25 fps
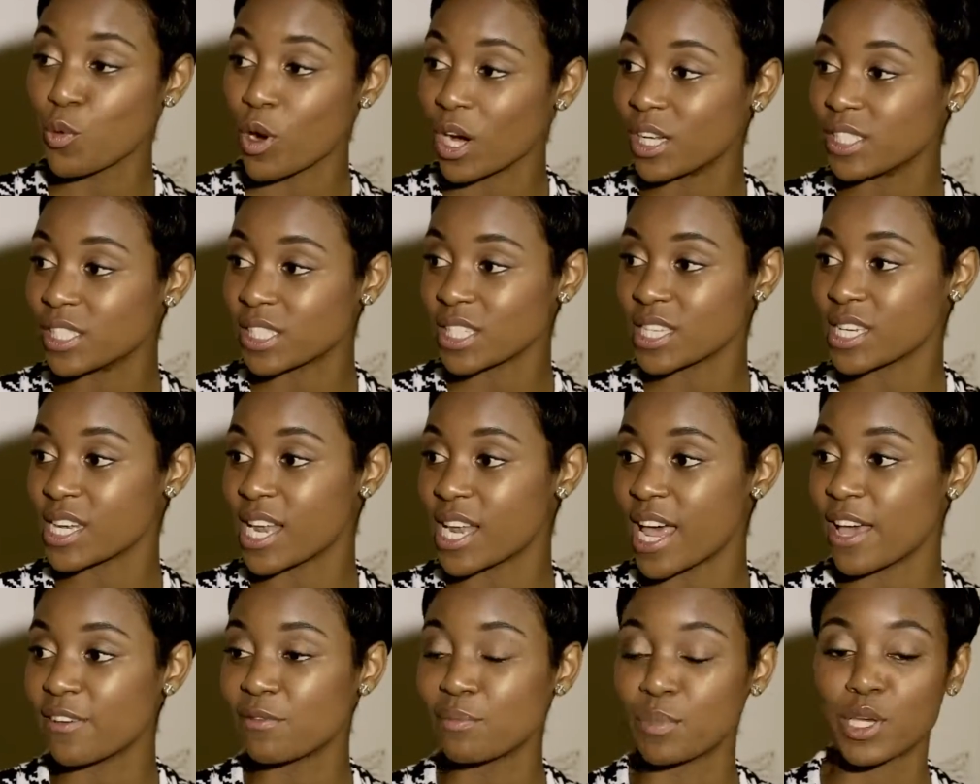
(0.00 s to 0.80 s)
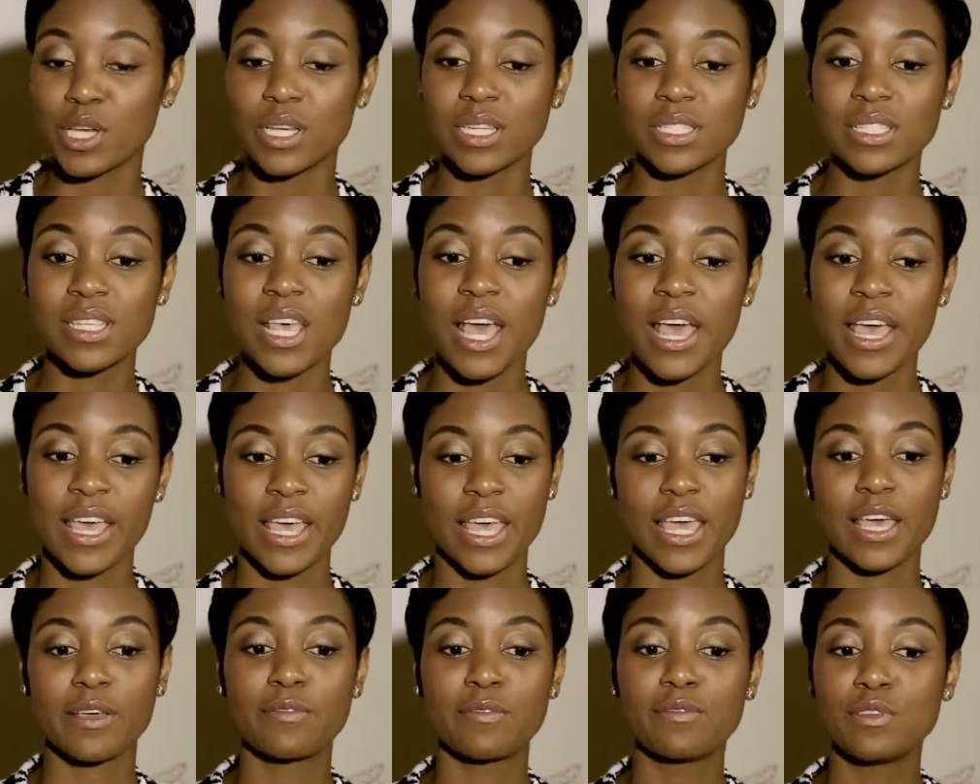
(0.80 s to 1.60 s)
you want in life. Because
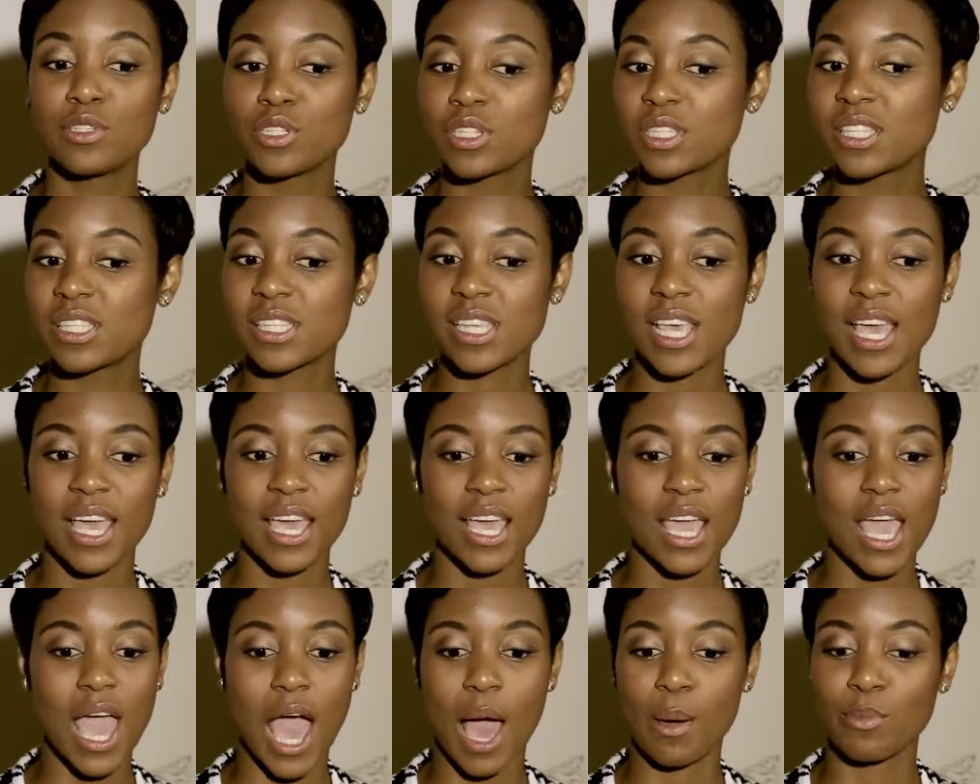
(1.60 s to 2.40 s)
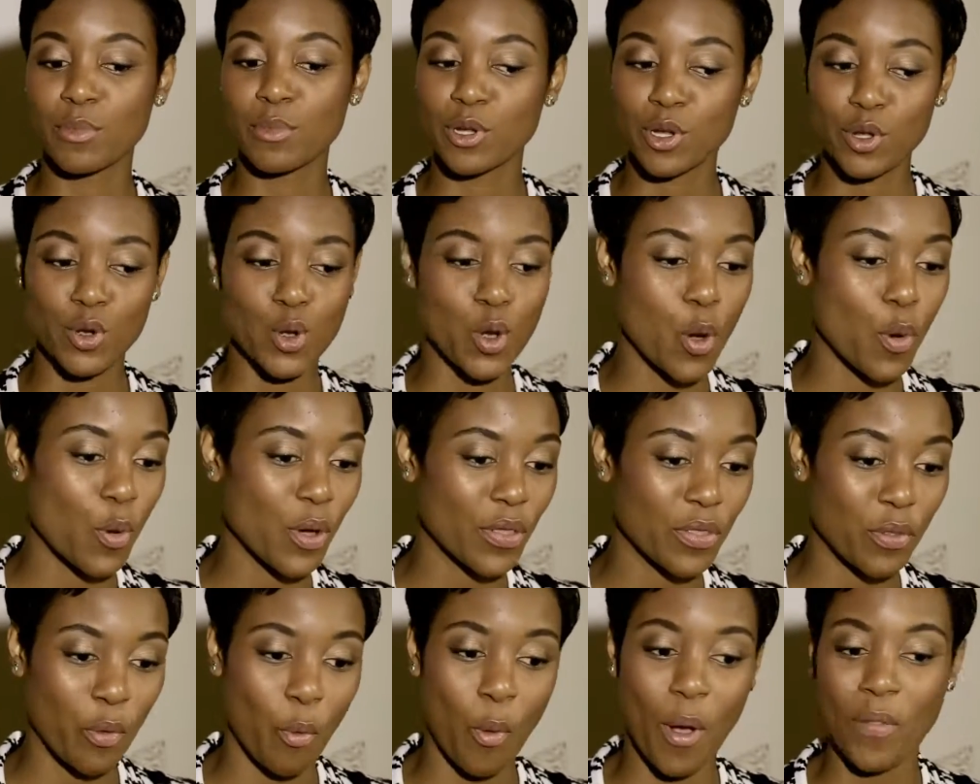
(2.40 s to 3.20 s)
if you just say, I'm going to
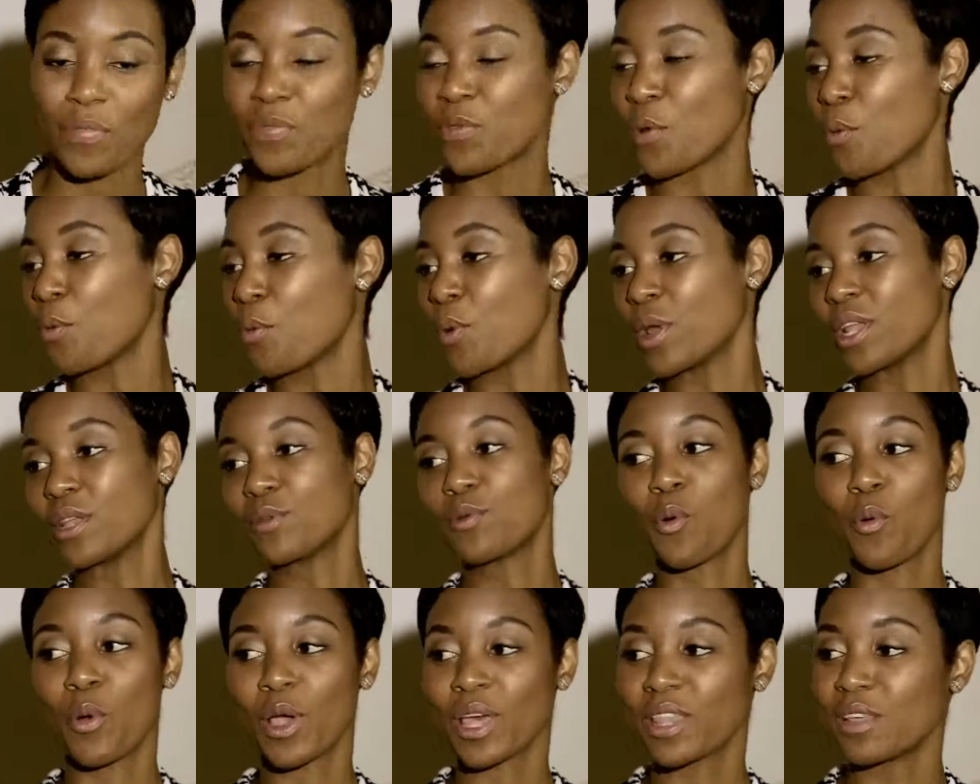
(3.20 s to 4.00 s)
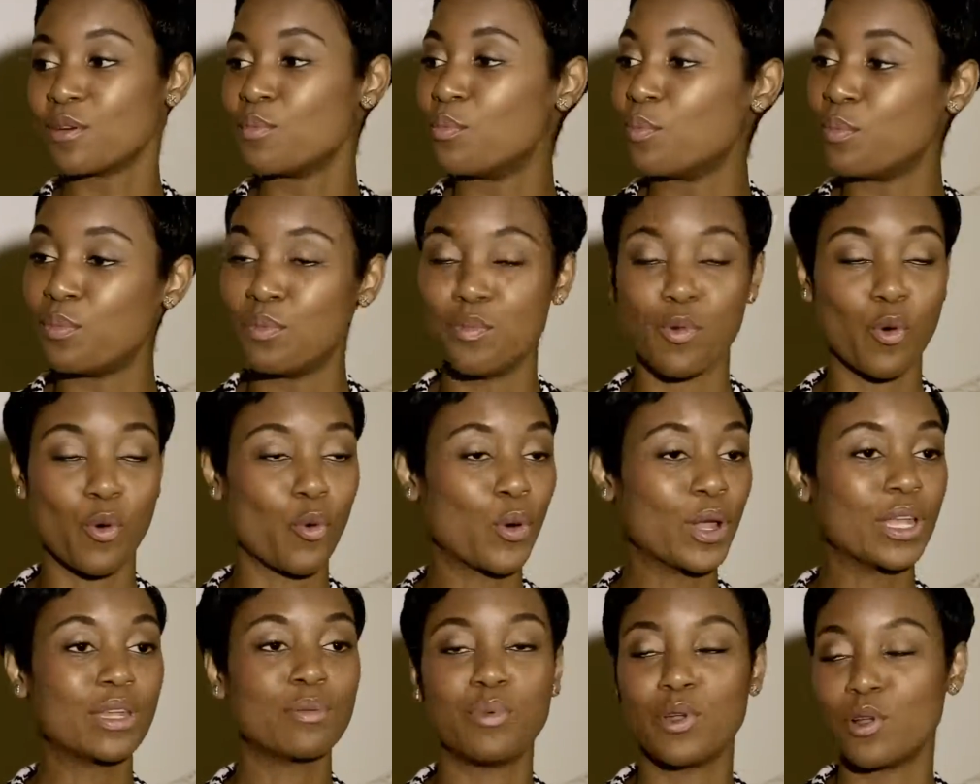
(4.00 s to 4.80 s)
go with what the wind or where the
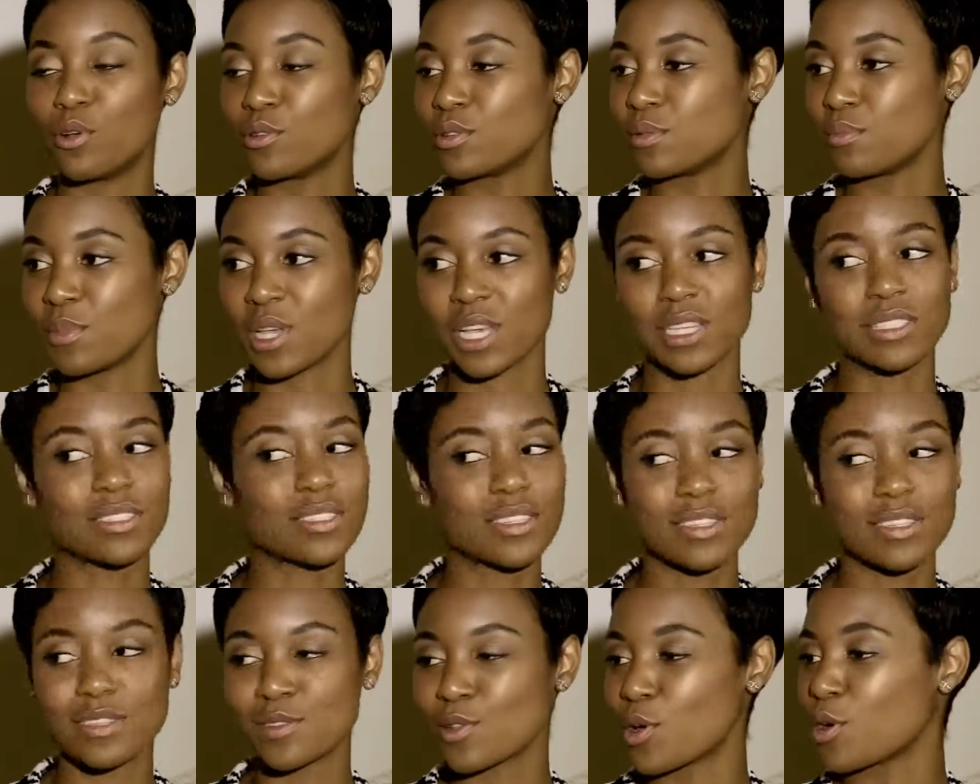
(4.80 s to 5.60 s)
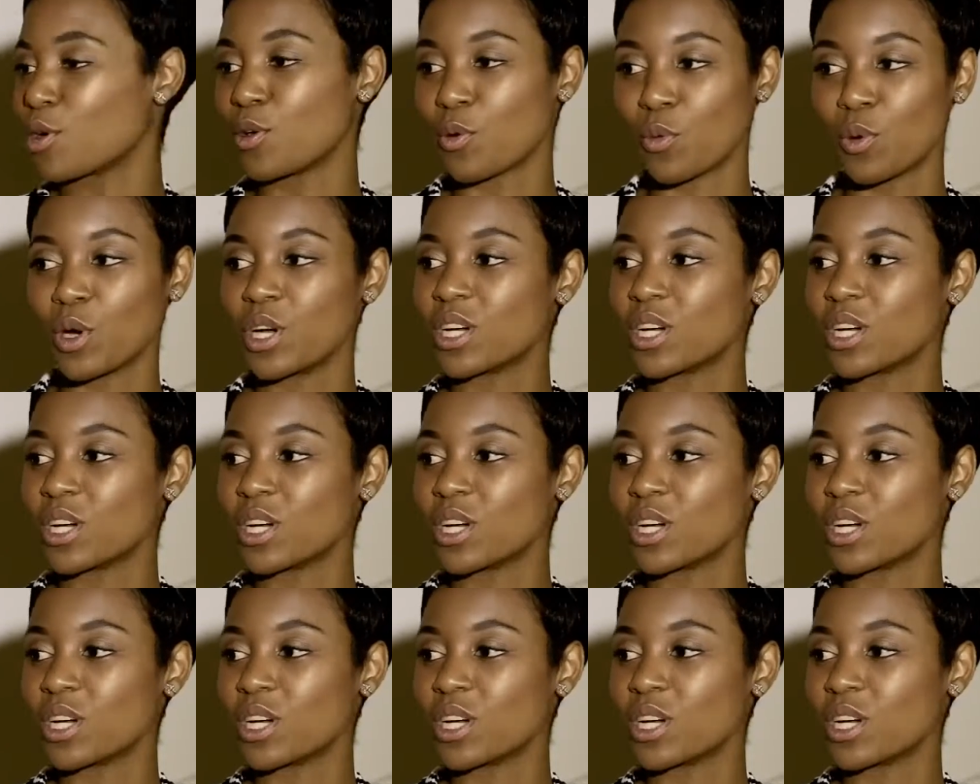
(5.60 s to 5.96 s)
wind blows me, it's just not going to